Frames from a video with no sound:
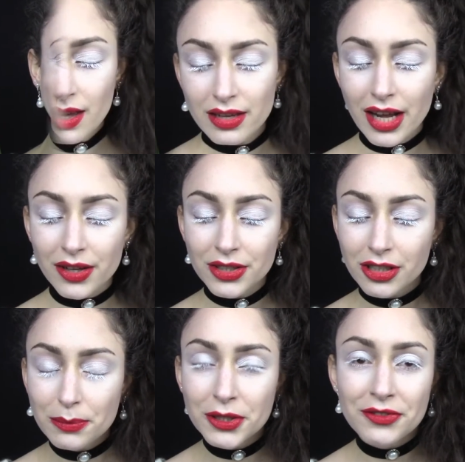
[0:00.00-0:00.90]
Now in
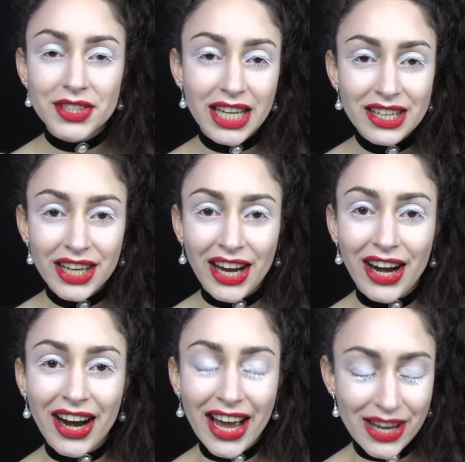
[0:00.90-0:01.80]
terms of
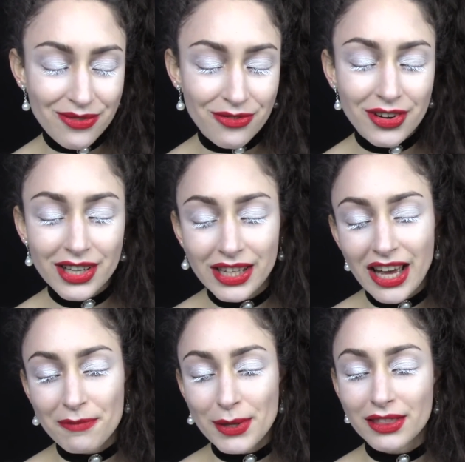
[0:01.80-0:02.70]
skincare, I really
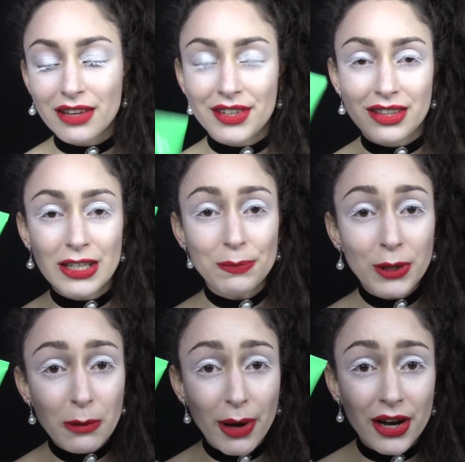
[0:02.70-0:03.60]
have been loving this
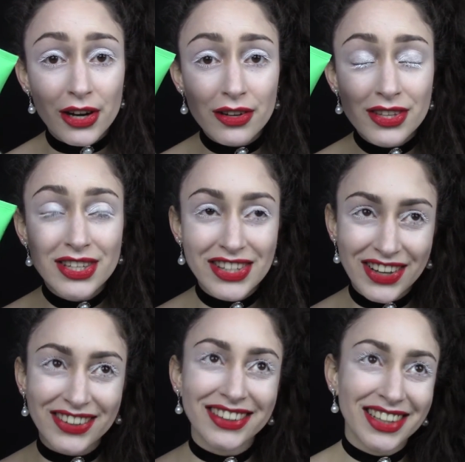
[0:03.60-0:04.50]
Beauty by Earth
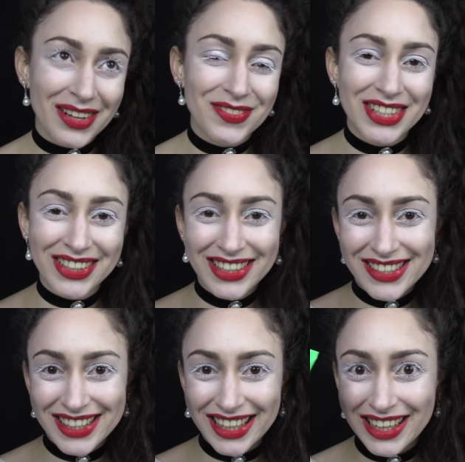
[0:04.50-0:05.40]
still. I'm still
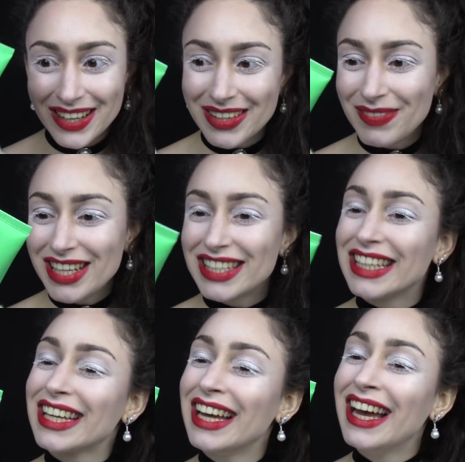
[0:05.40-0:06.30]
using it,
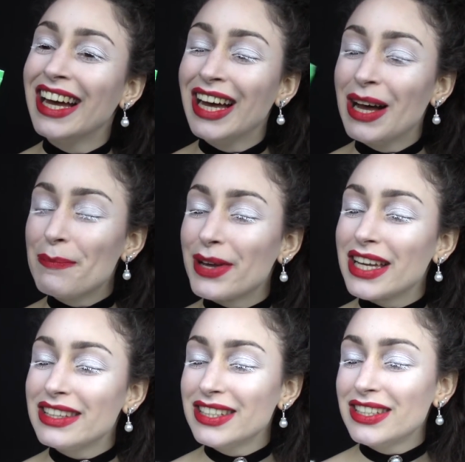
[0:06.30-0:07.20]
amazing
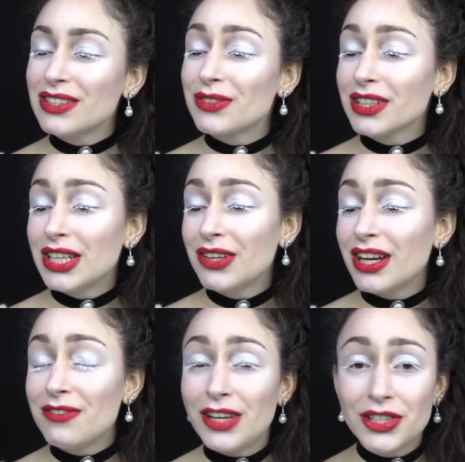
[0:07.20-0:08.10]
but this is a really
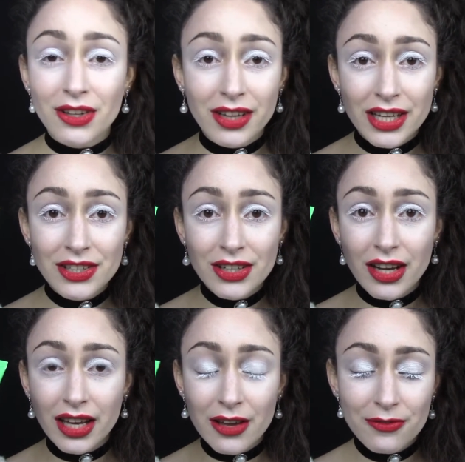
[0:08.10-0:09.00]
great facial cleanser
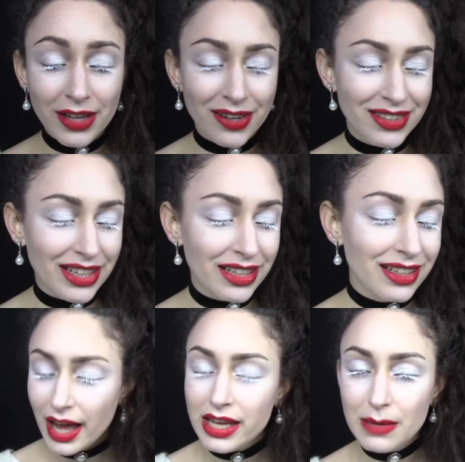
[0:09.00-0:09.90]
and I found that
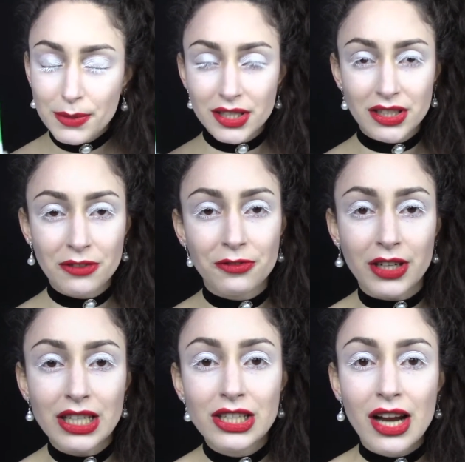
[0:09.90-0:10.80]
I keep this in the
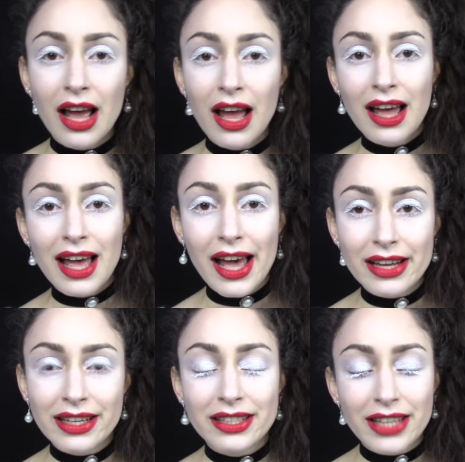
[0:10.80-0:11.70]
fridge
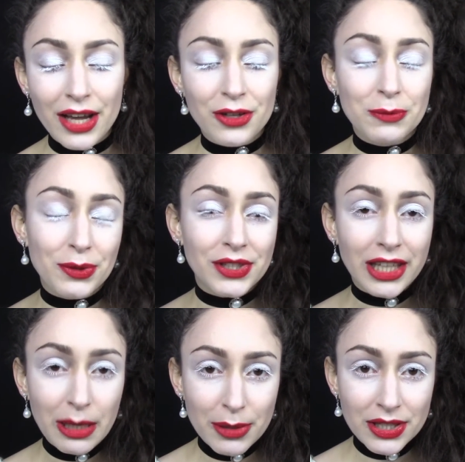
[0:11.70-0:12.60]
and it's how you're supposed to
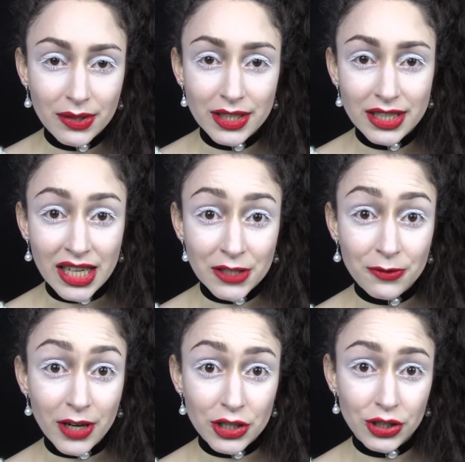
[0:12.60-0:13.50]
keep it so it stays
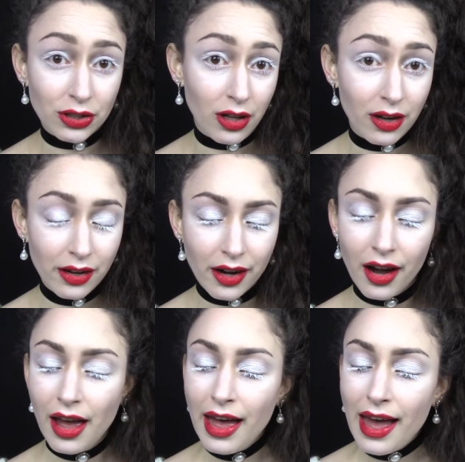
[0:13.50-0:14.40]
fresher longer
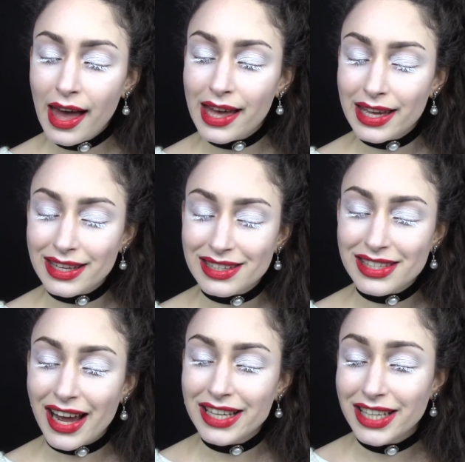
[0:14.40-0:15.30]
and
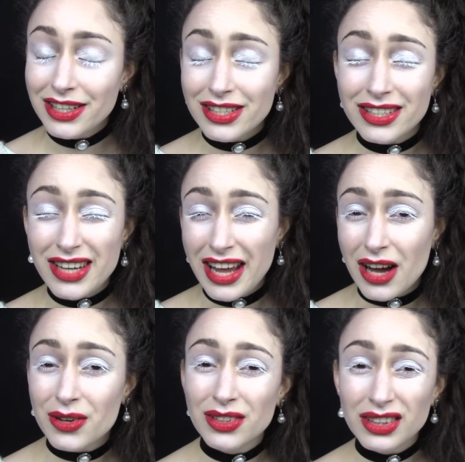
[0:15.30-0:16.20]
I tend to stay
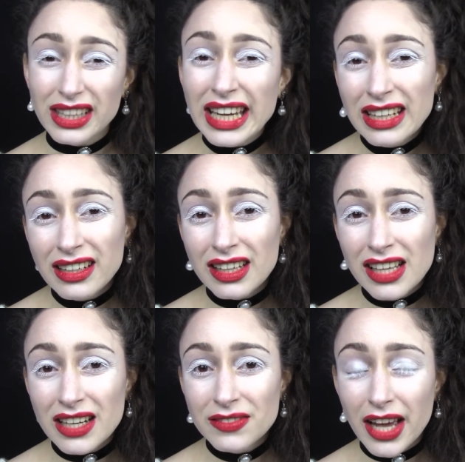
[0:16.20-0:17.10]
out late a
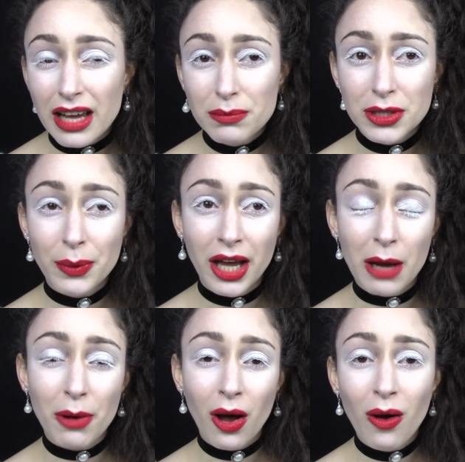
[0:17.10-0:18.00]
lot of times so when I
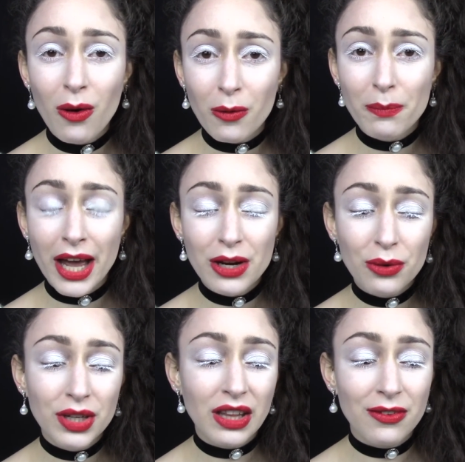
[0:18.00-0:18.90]
come home I don't
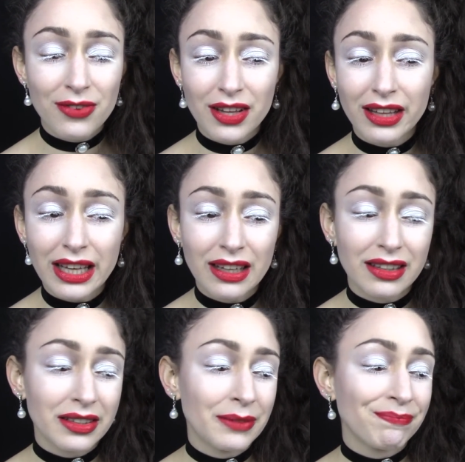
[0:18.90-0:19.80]
really feel
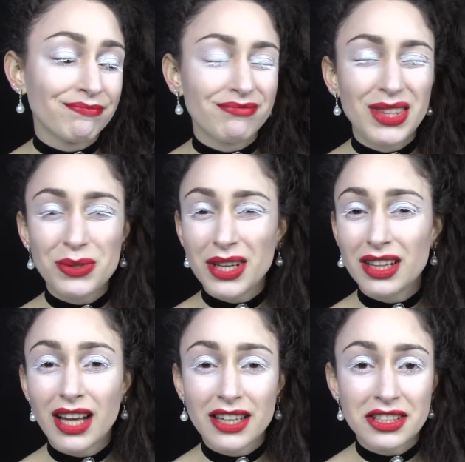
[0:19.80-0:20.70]
like doing a
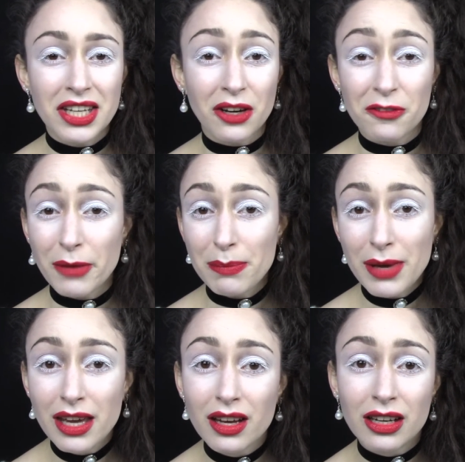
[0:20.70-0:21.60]
lot to take off my
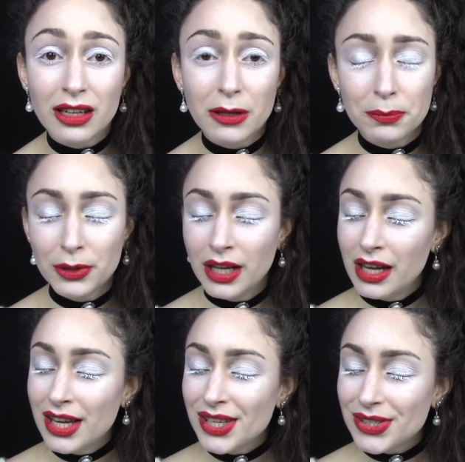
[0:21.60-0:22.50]
makeup
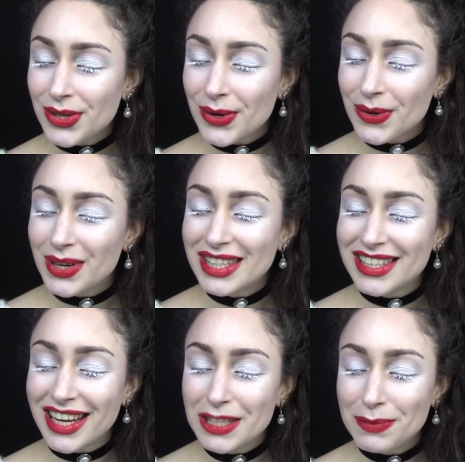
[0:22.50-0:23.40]
so it's
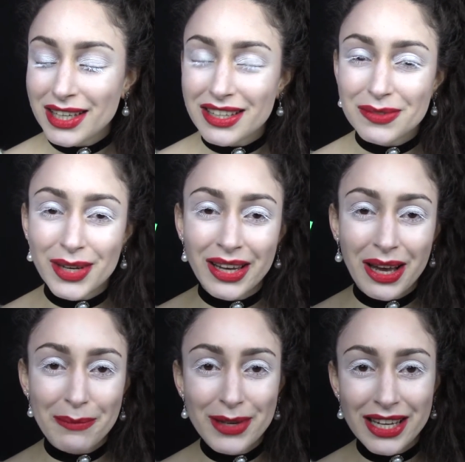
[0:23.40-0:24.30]
nice because when I
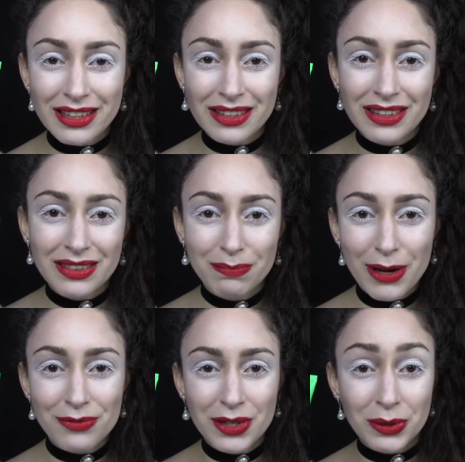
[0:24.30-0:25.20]
come in, my
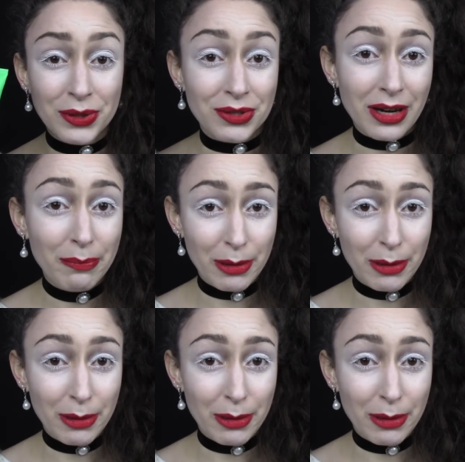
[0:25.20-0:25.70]
front door is right by